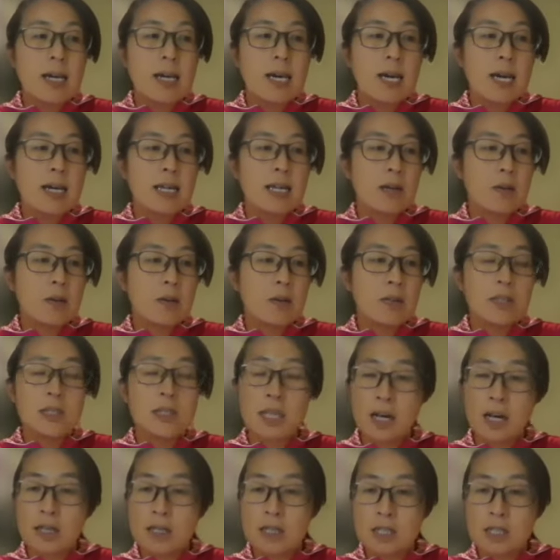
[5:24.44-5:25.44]
and it was
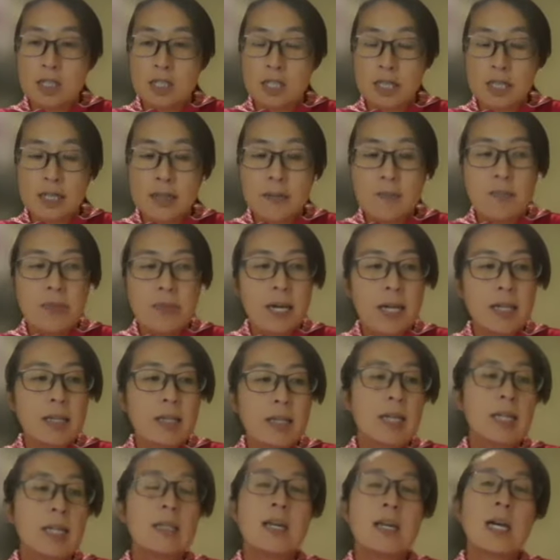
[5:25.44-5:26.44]
challenging. At
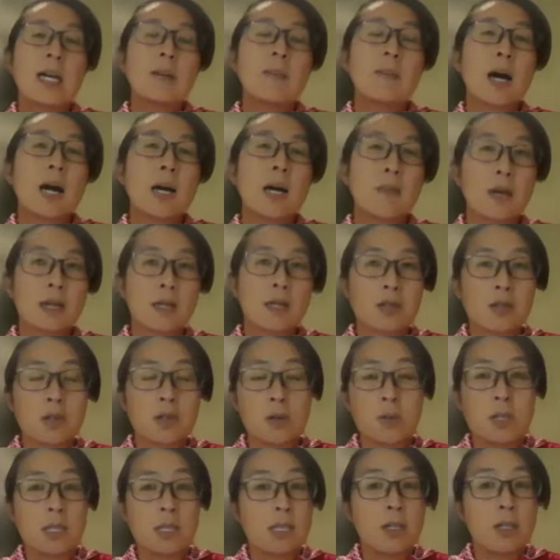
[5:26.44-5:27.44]
that time, I met
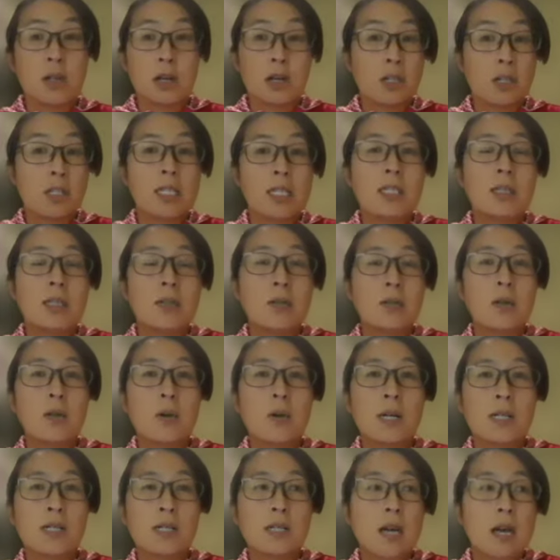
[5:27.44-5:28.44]
so many nurses who
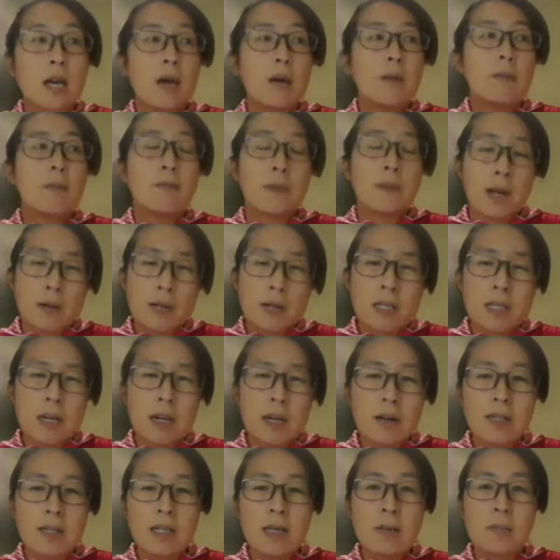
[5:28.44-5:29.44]
was very
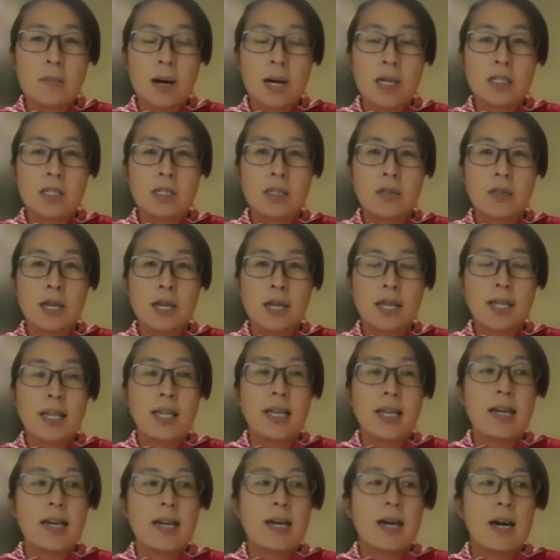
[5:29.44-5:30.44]
caring and passionate.
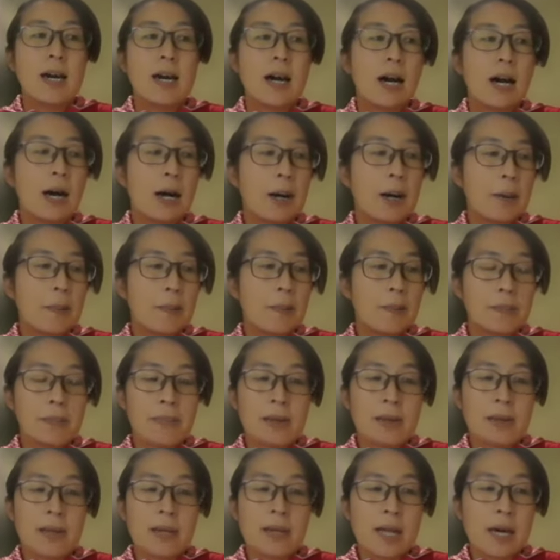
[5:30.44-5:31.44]
Um,
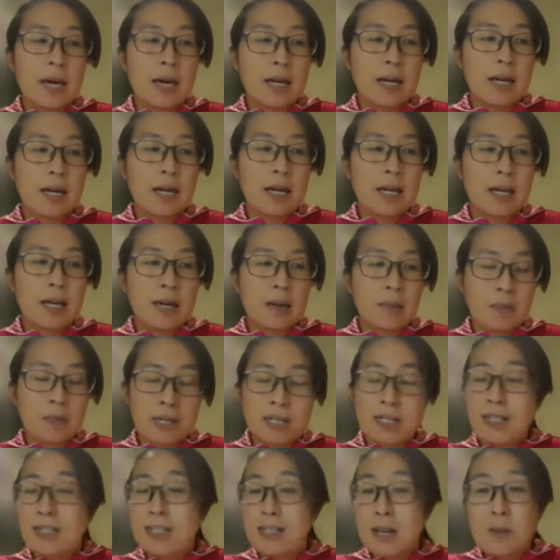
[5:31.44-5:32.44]
and I
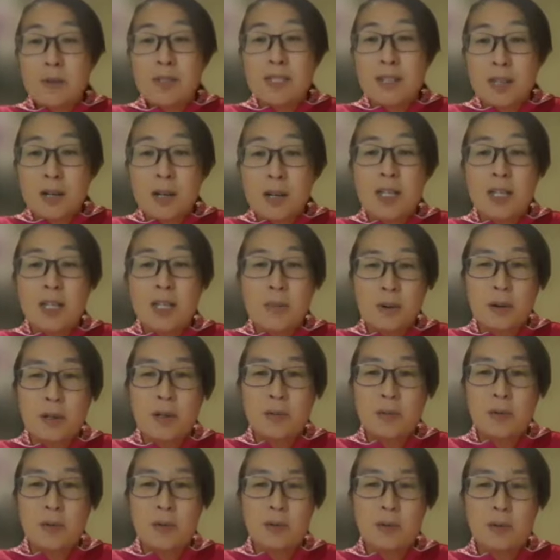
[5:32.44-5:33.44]
basically that was a turning
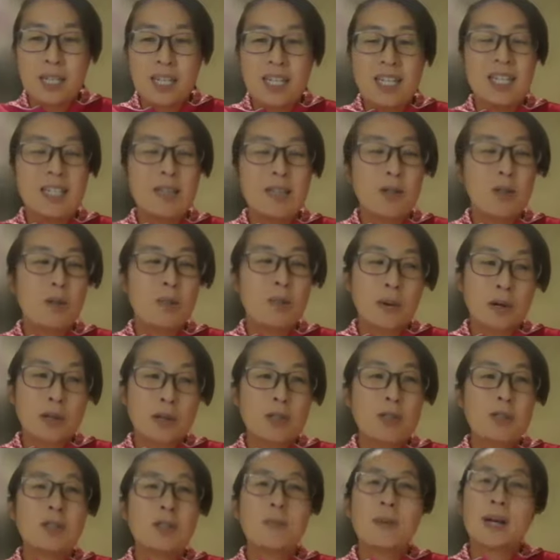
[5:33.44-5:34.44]
point for me to
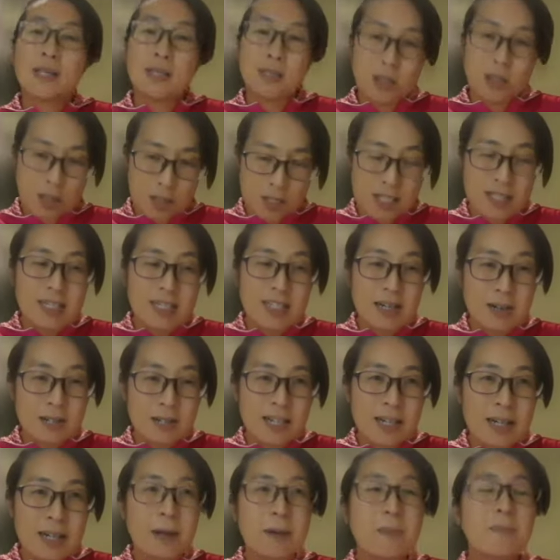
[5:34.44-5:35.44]
pursue my nursing
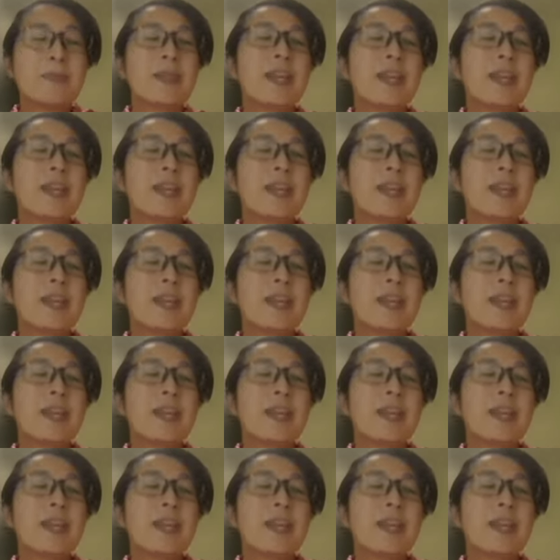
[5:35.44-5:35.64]
career.